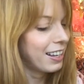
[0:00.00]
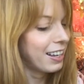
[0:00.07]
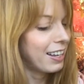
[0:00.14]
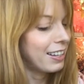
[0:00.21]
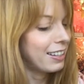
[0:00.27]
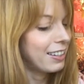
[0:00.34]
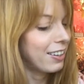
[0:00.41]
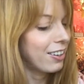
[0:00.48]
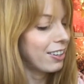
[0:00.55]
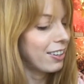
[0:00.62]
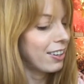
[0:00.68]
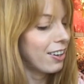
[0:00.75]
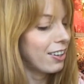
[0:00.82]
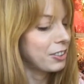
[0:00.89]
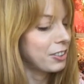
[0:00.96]
And
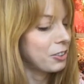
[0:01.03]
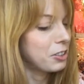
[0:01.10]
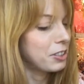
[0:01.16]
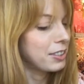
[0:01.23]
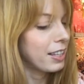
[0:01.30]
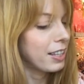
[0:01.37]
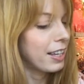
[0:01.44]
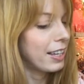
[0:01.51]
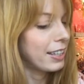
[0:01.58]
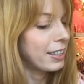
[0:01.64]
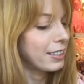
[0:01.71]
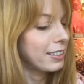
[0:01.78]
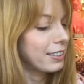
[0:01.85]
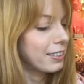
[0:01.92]
also just like